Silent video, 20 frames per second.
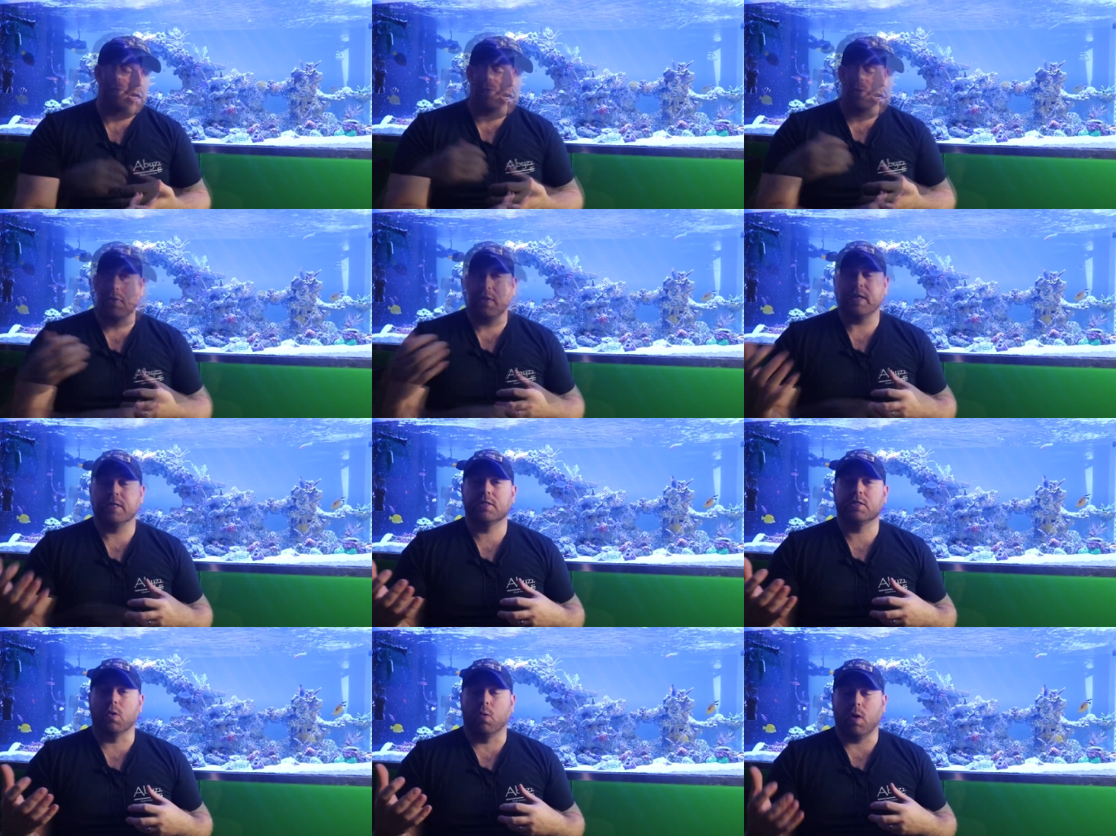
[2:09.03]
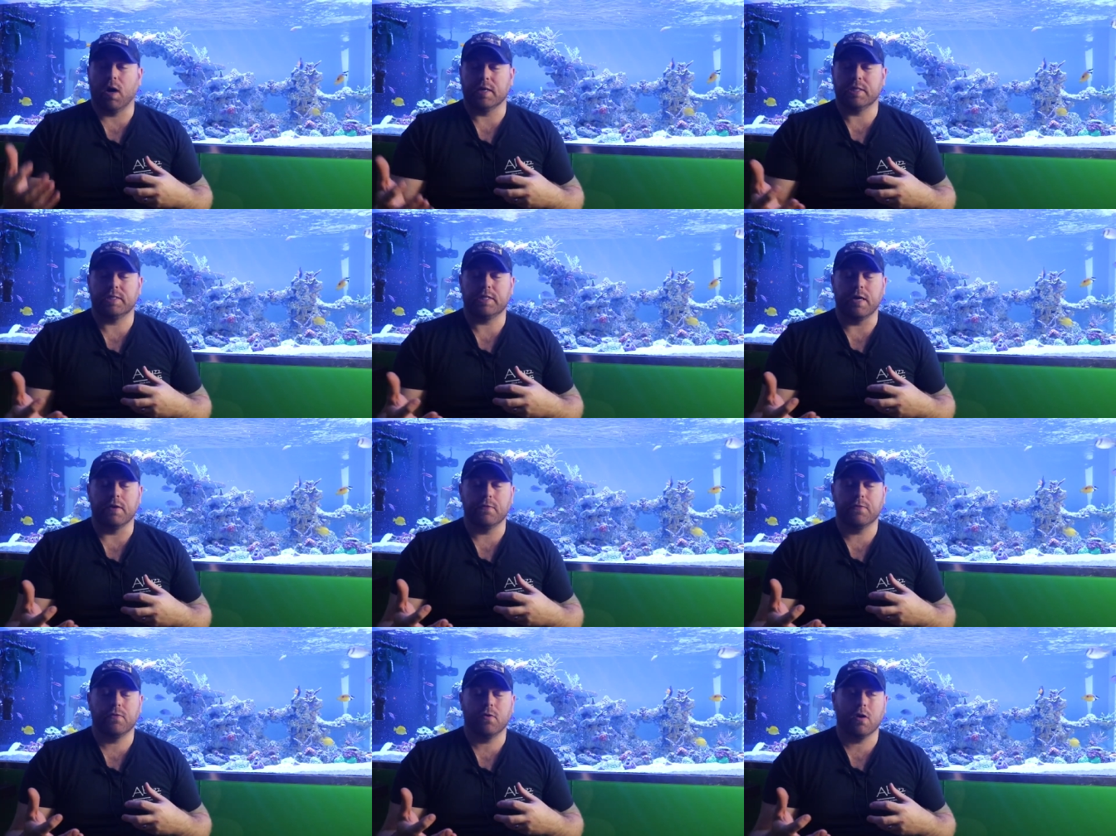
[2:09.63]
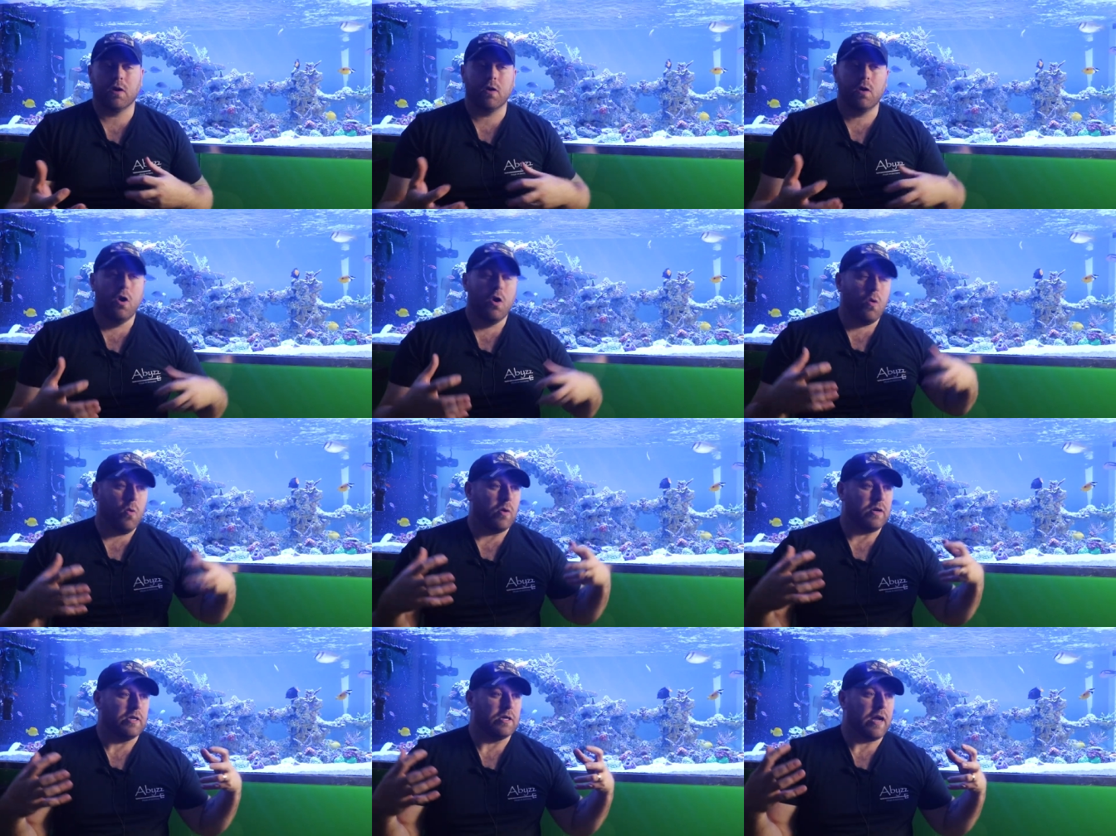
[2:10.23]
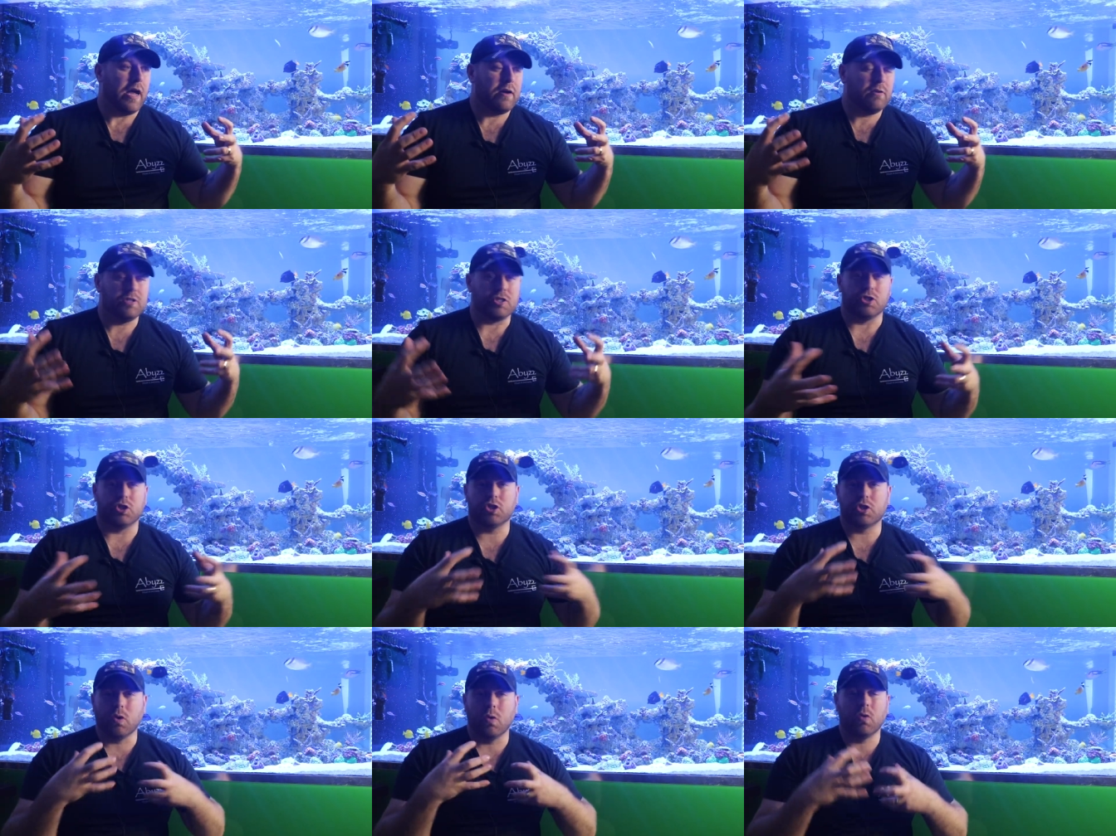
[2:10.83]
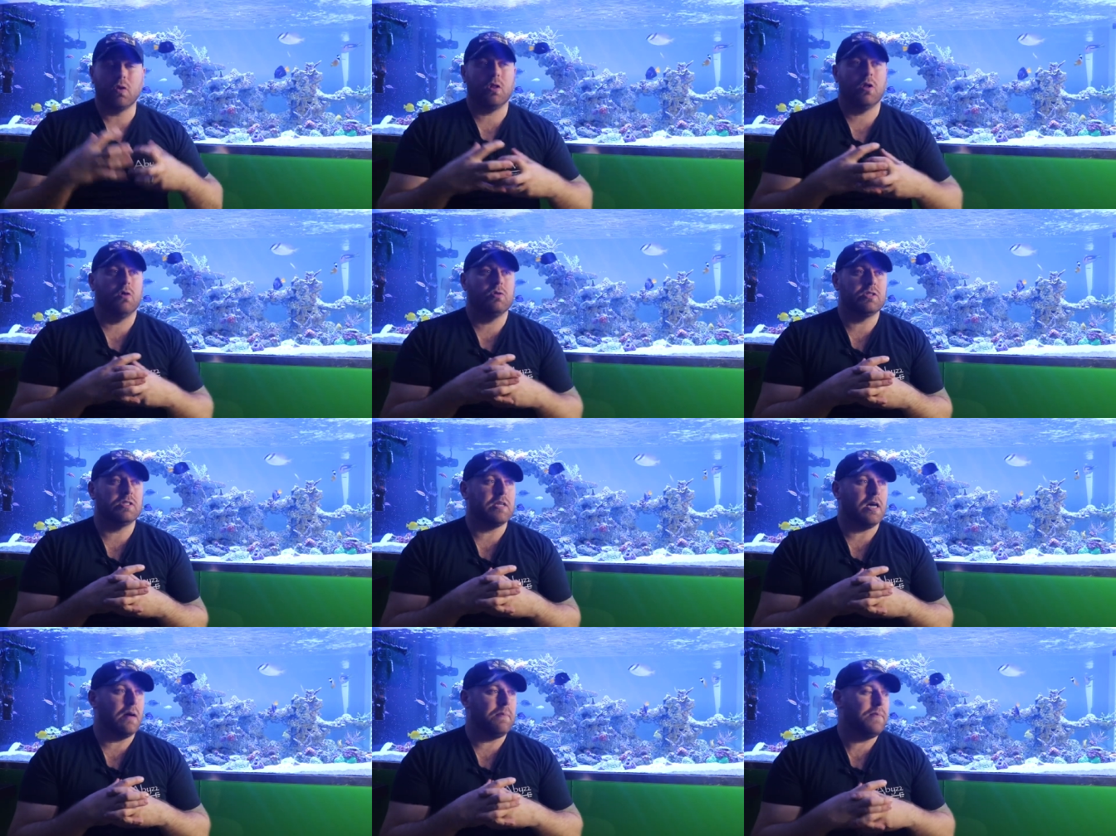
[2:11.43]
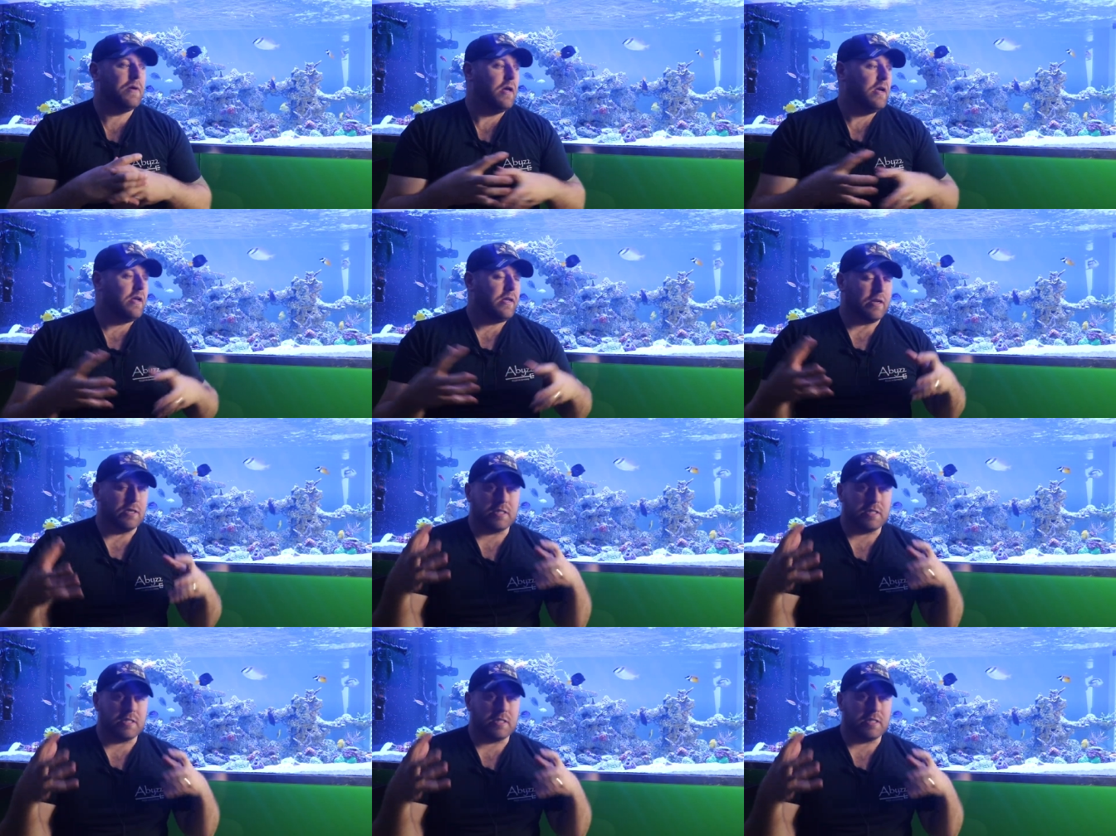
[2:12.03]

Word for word: A few things to watch out for when your house is so closed up,